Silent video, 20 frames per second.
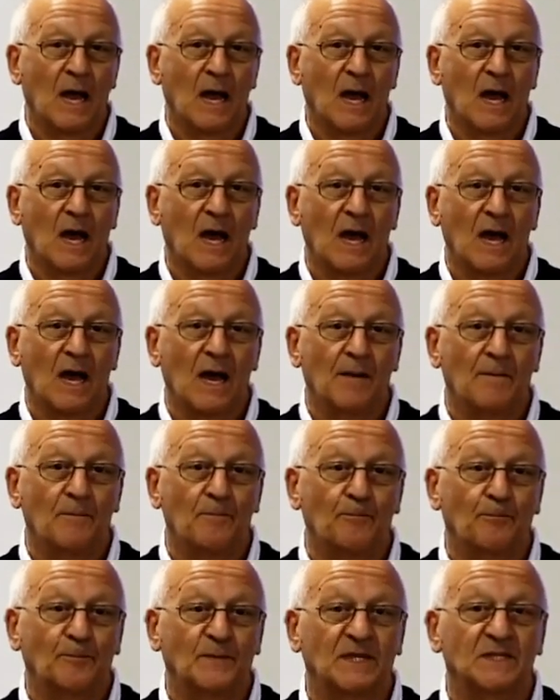
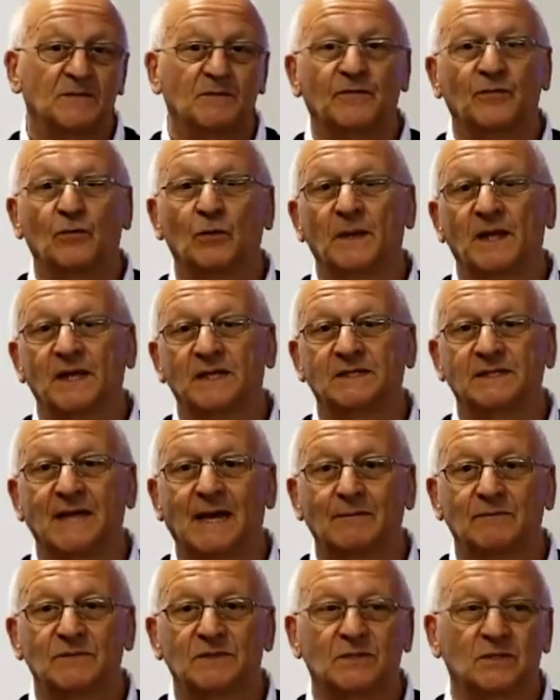Just before the
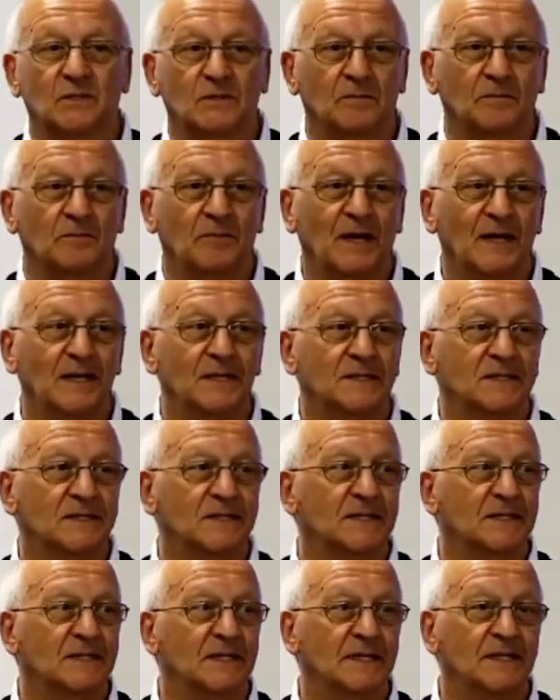exams took place,
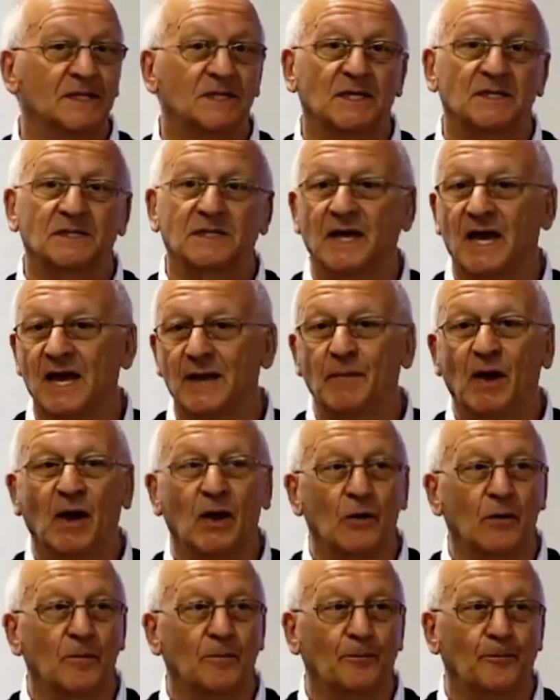he just came
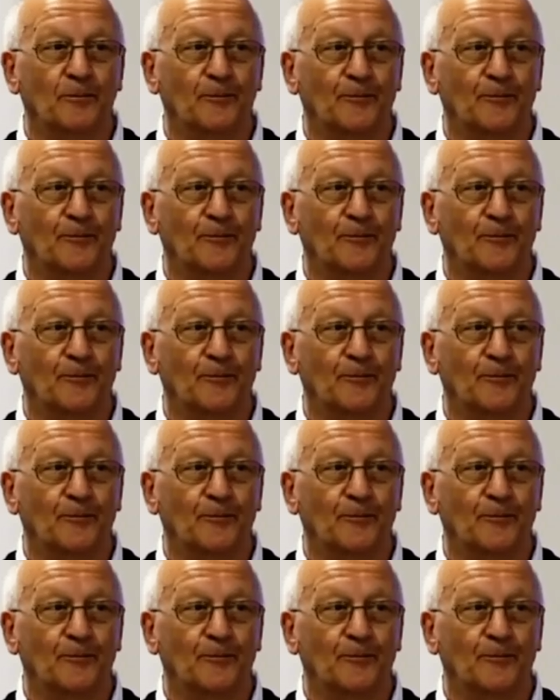home.